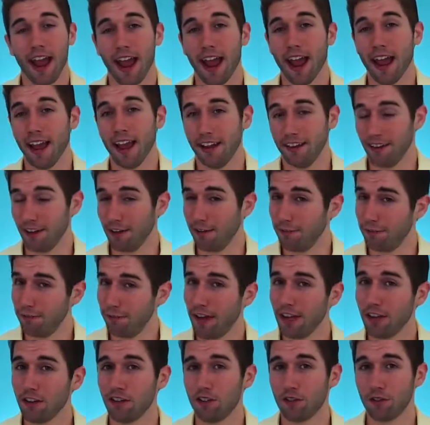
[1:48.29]
And
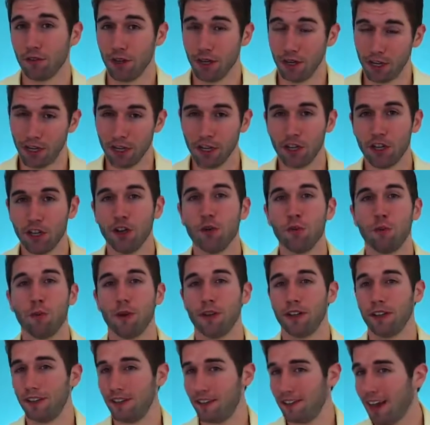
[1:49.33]
eventually you
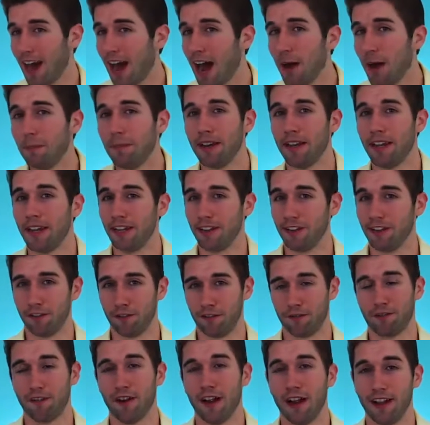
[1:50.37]
would dominate
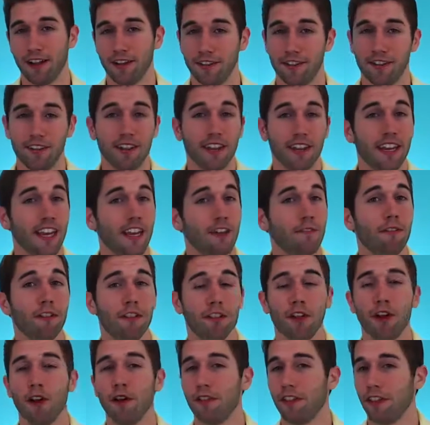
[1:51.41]
your friends
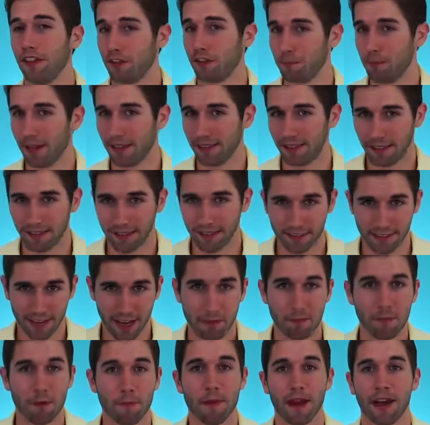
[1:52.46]
even though they spent the
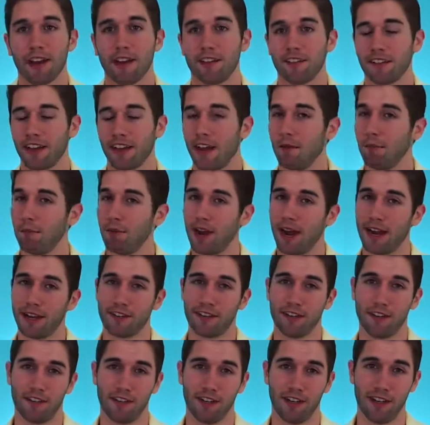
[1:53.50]
same amount of time
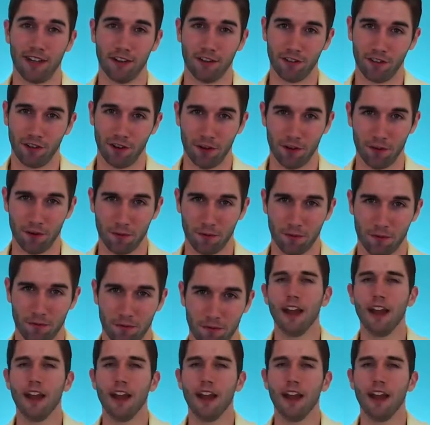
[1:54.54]
practicing as you.